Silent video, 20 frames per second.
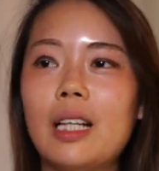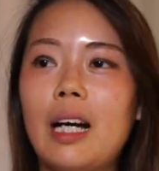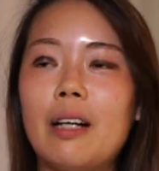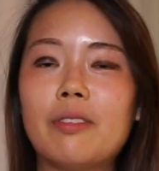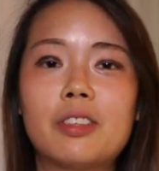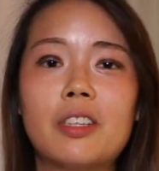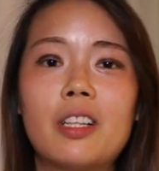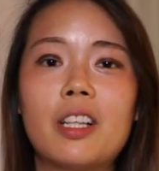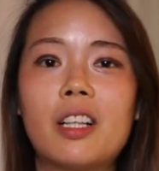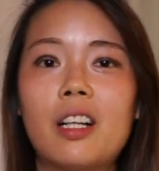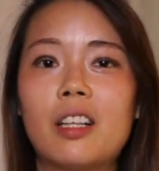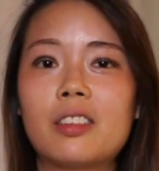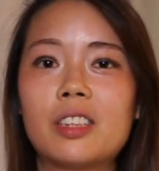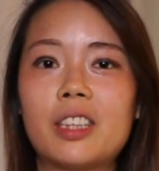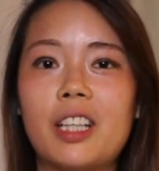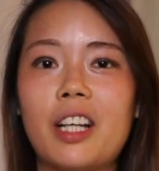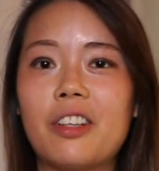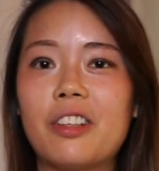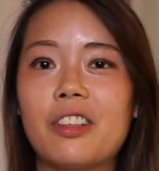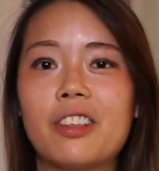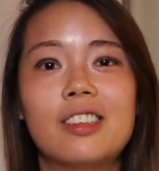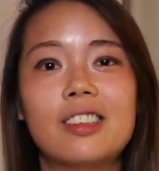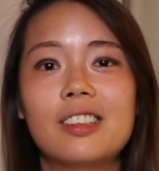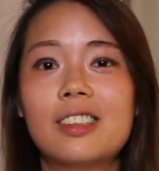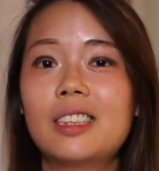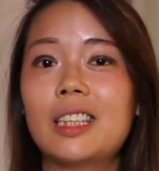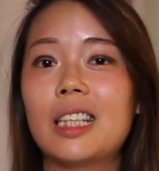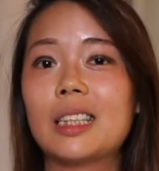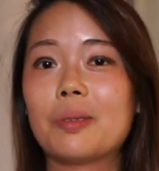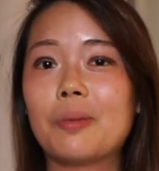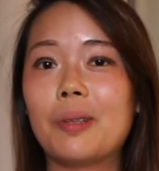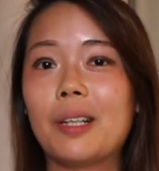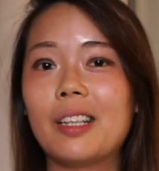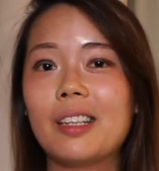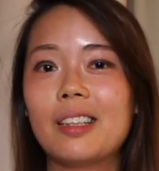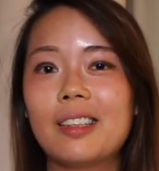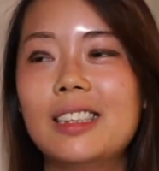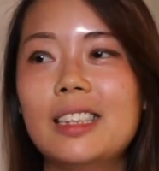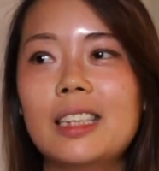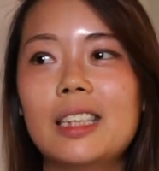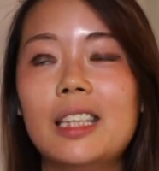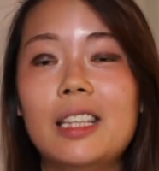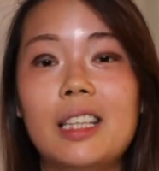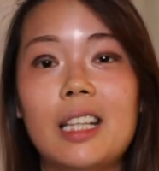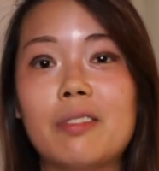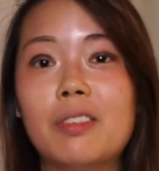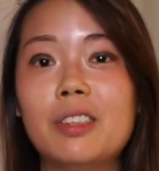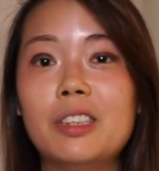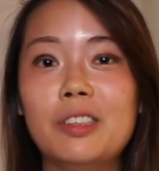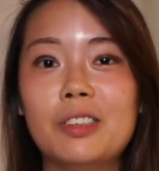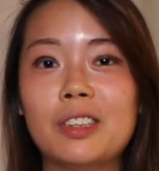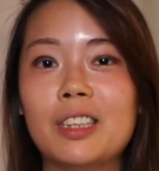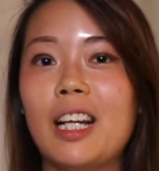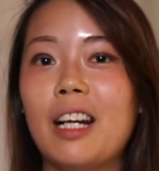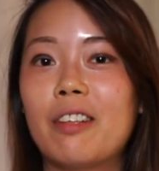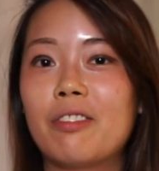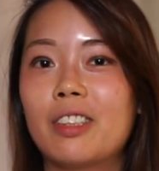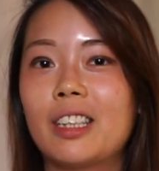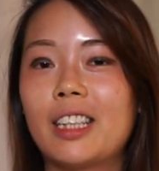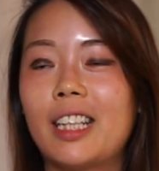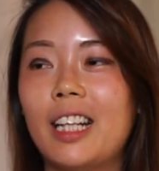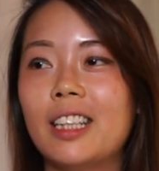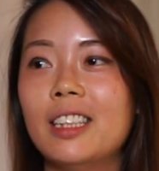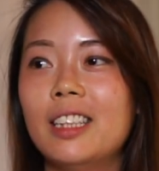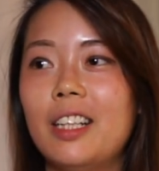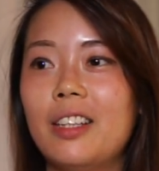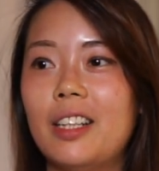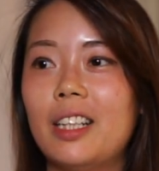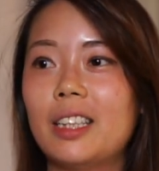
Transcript: After they got together, guess what? He never used it ever again, and